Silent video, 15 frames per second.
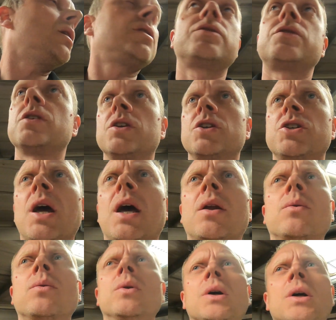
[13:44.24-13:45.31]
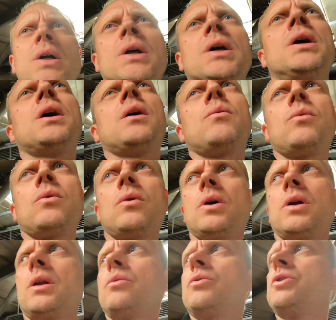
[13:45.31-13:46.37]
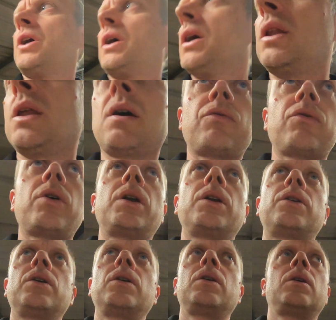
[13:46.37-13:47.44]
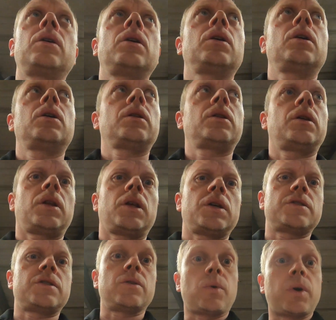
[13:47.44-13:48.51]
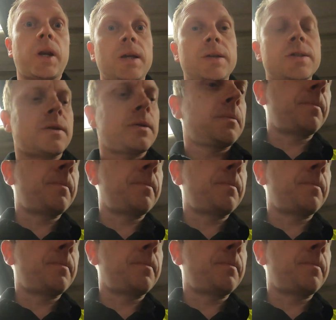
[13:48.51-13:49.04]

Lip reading: to the channel, and I'll check at the other end that it's still connected.